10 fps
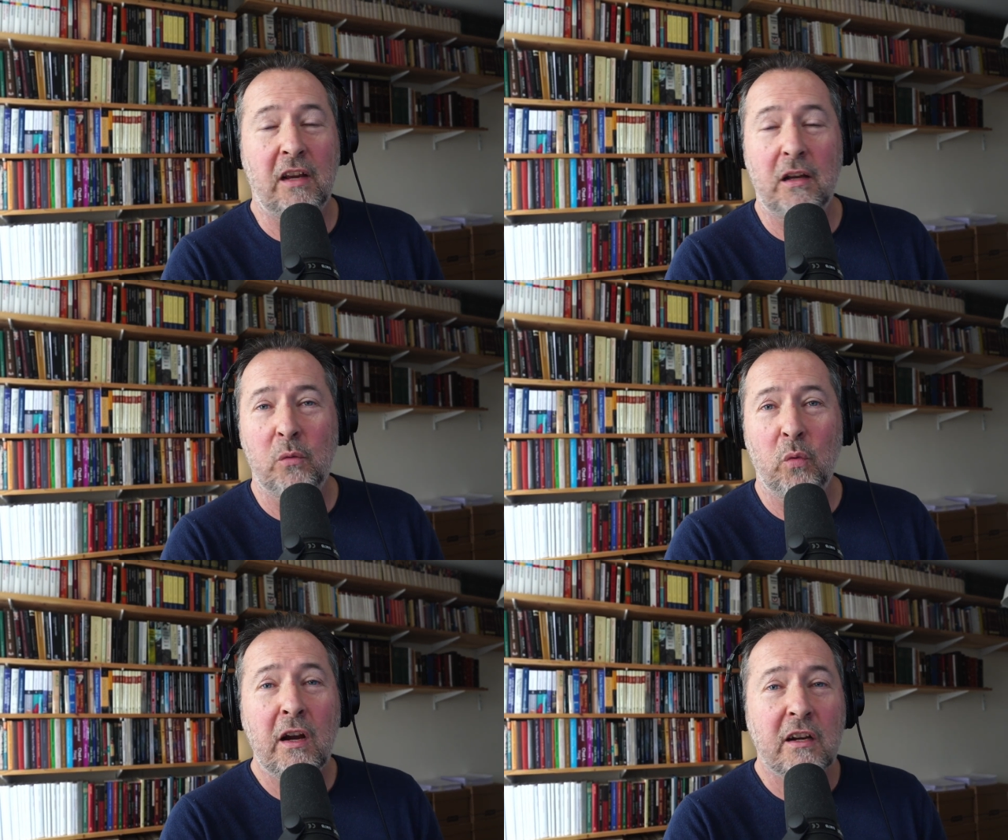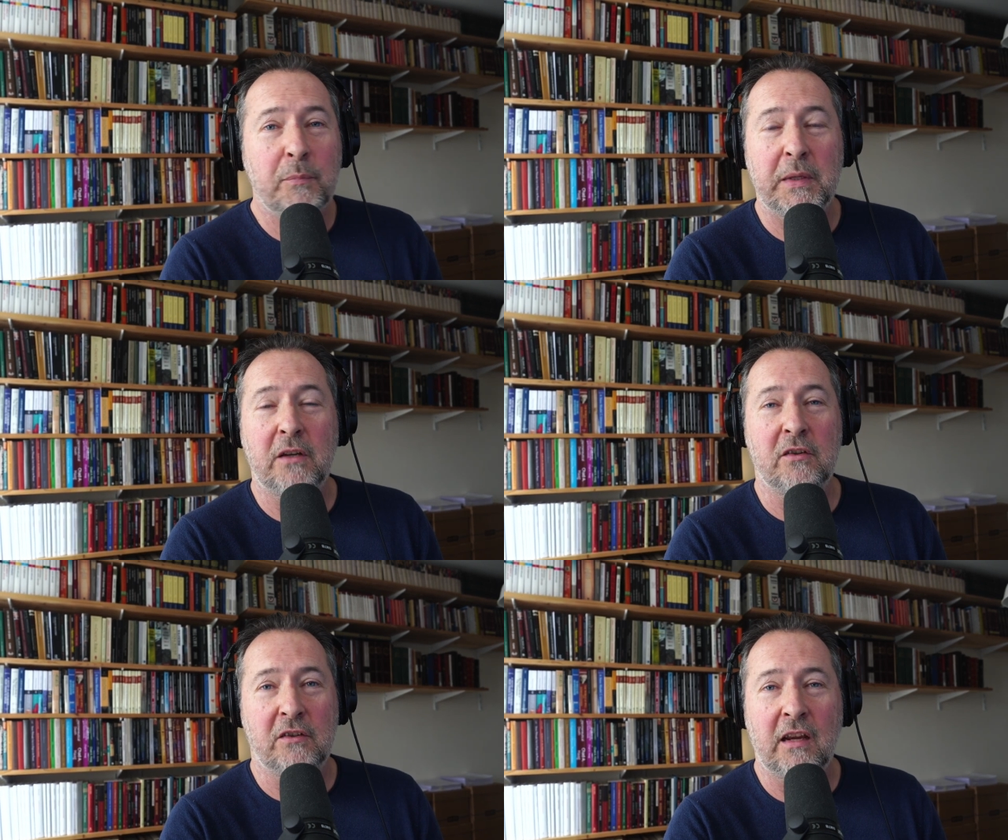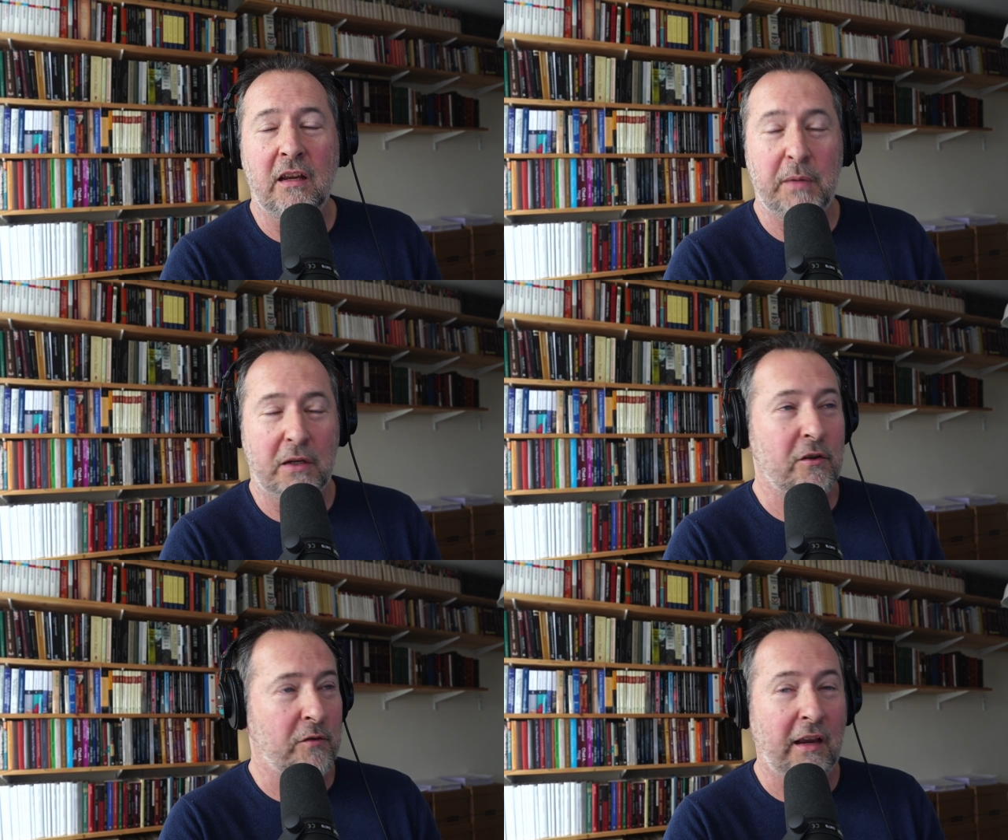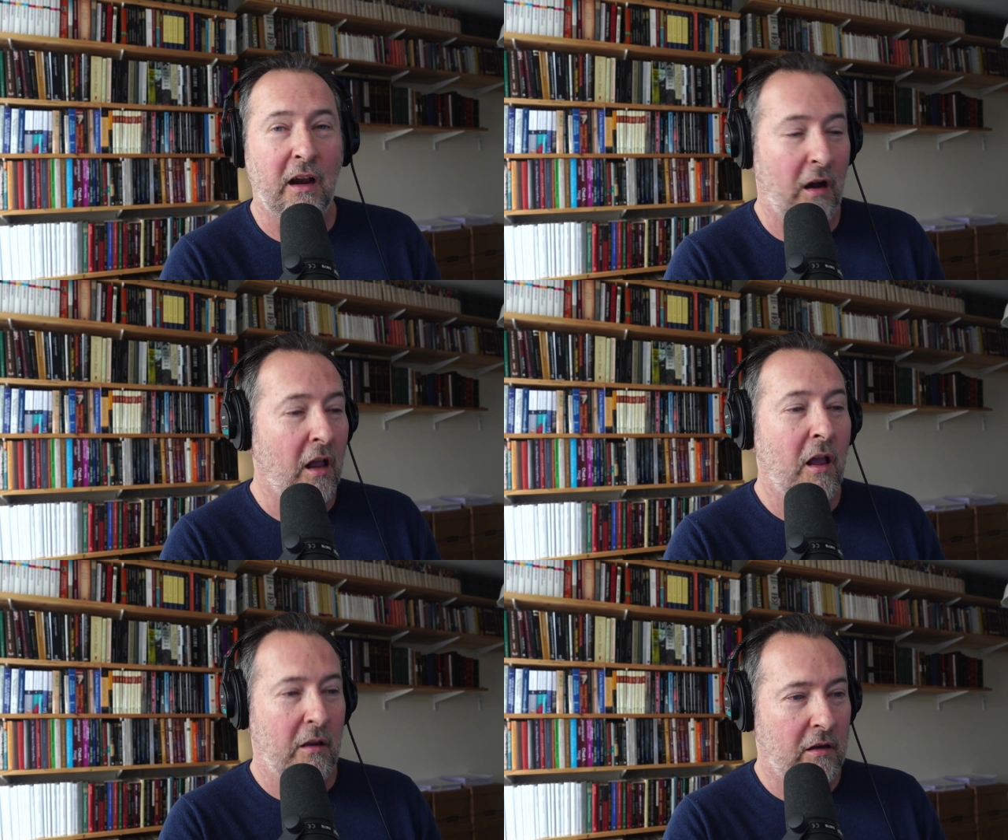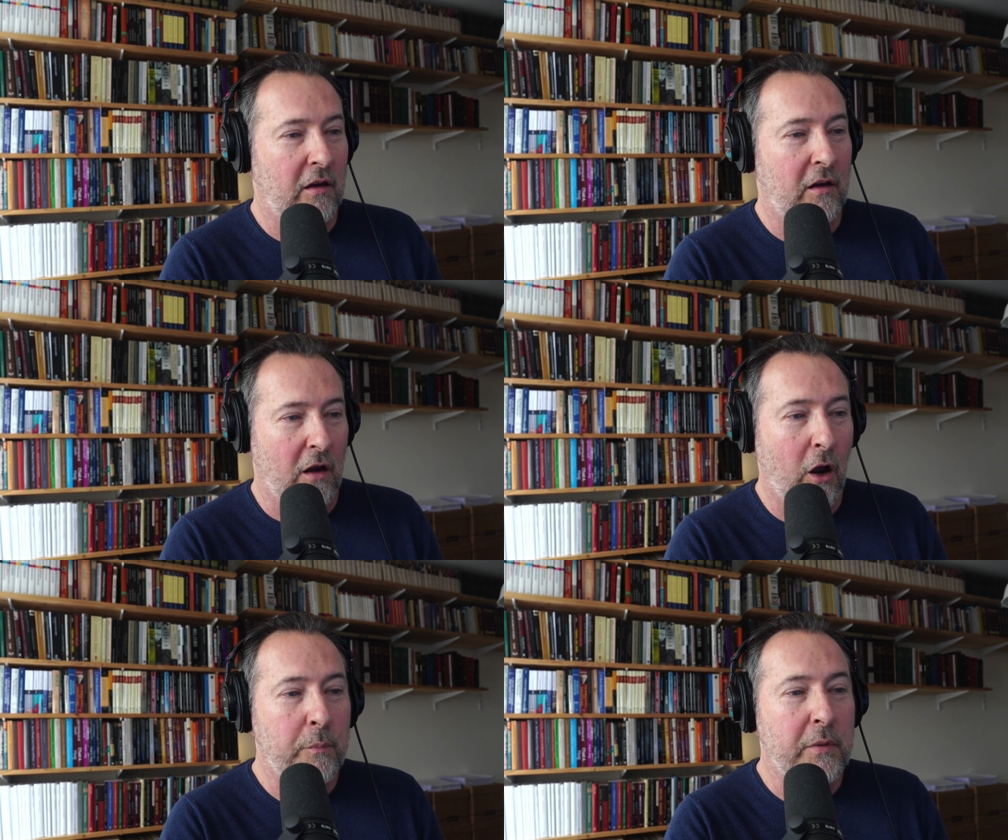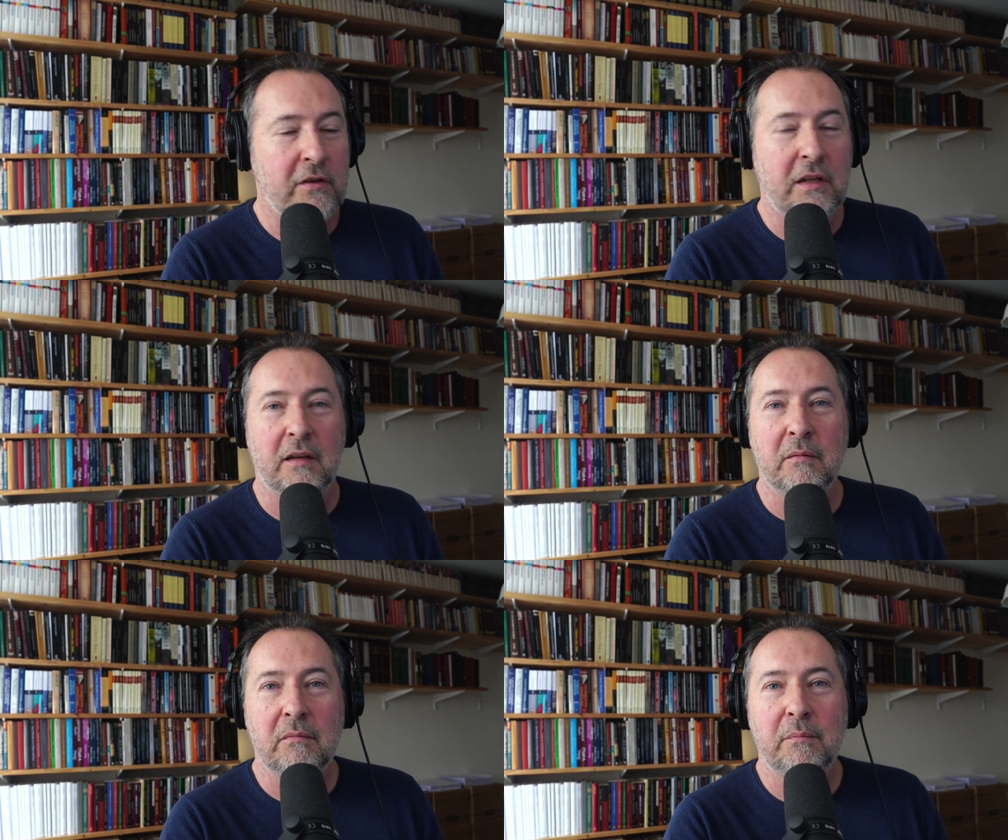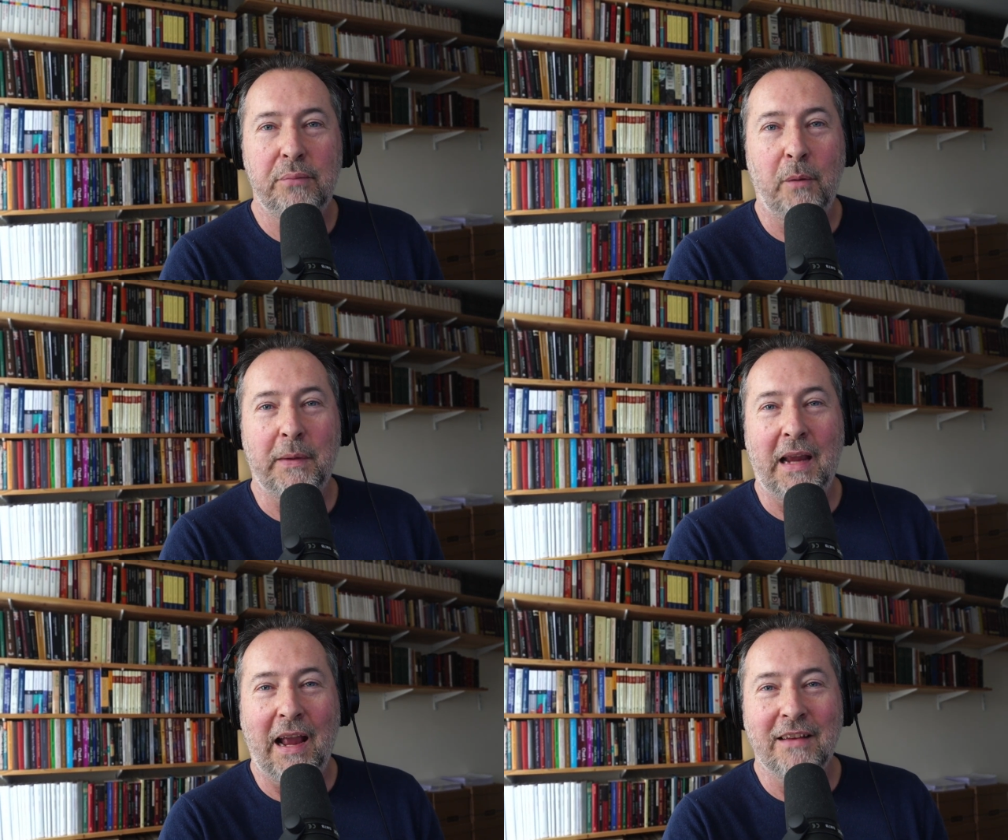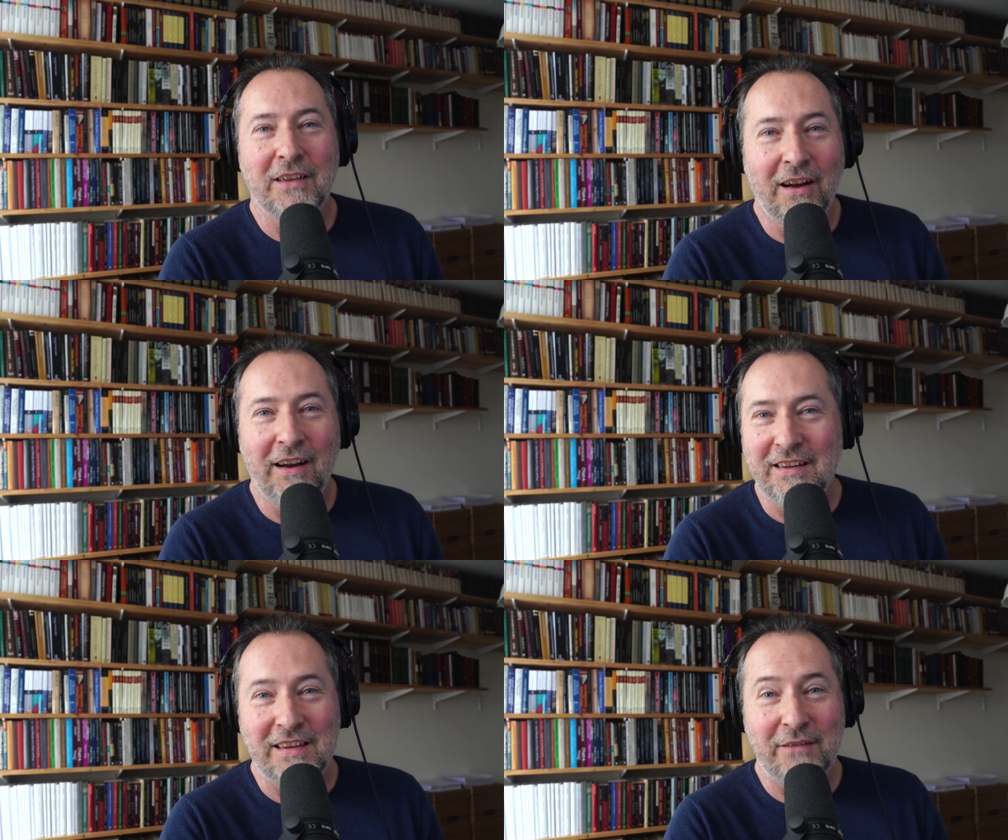It only works because they are, you know, hopelessly propagandized.